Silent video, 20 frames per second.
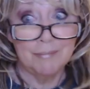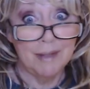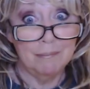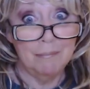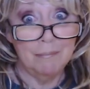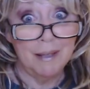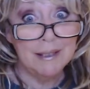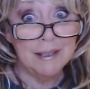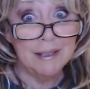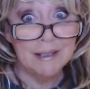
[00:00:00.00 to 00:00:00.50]

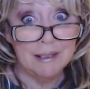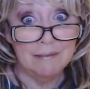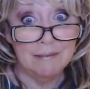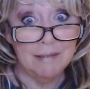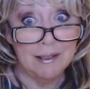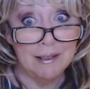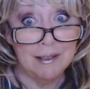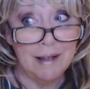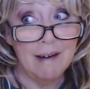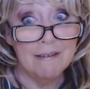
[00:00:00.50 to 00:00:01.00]
Makes it
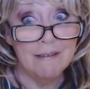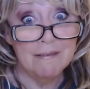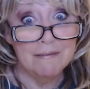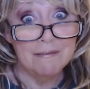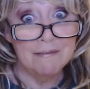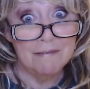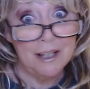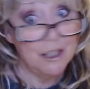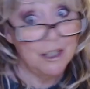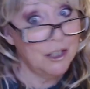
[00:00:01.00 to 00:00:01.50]
even
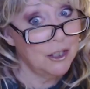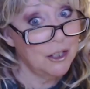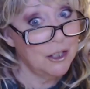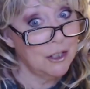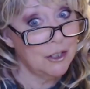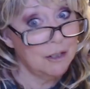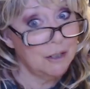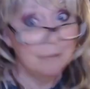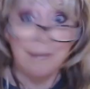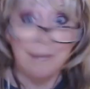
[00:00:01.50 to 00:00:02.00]

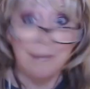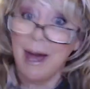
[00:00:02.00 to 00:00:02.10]
funner.